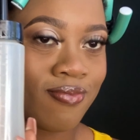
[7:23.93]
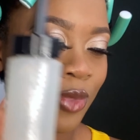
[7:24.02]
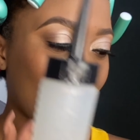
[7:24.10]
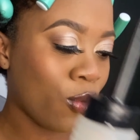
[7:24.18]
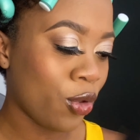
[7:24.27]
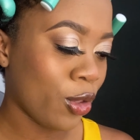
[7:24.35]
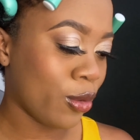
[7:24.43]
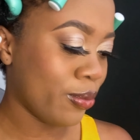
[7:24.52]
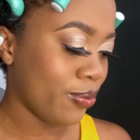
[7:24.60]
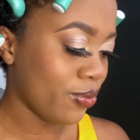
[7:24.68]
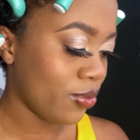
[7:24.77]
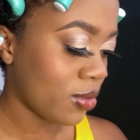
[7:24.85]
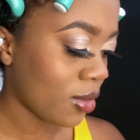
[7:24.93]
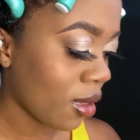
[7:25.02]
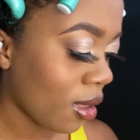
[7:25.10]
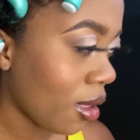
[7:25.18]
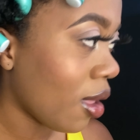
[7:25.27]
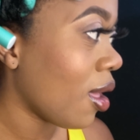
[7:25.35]
The oil
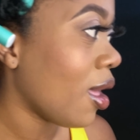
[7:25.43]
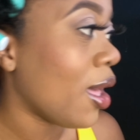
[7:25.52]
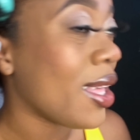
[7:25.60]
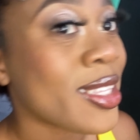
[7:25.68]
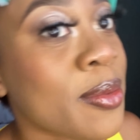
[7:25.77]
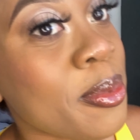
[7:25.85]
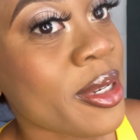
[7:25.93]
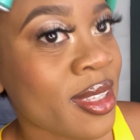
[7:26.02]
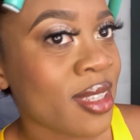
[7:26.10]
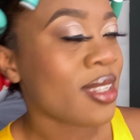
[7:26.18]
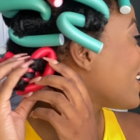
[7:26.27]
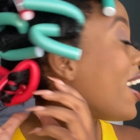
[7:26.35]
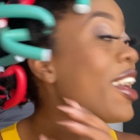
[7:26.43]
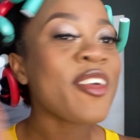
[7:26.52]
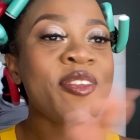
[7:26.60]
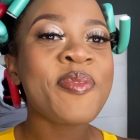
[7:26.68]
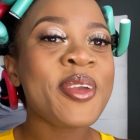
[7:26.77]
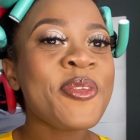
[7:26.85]
is present.
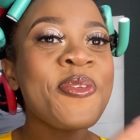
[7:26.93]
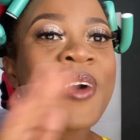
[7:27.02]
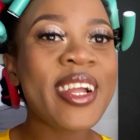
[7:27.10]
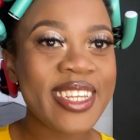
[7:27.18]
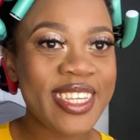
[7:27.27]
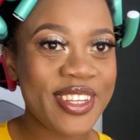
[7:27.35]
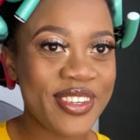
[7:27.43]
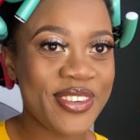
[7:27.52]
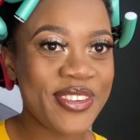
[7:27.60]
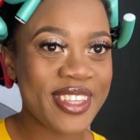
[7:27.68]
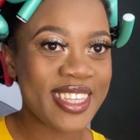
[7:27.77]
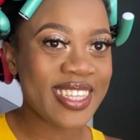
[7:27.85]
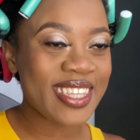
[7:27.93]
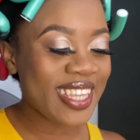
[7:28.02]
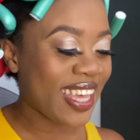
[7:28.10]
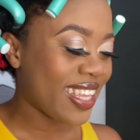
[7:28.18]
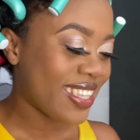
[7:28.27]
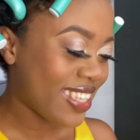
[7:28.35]
I've been wanting to do this,
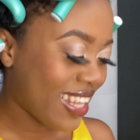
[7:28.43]
guys.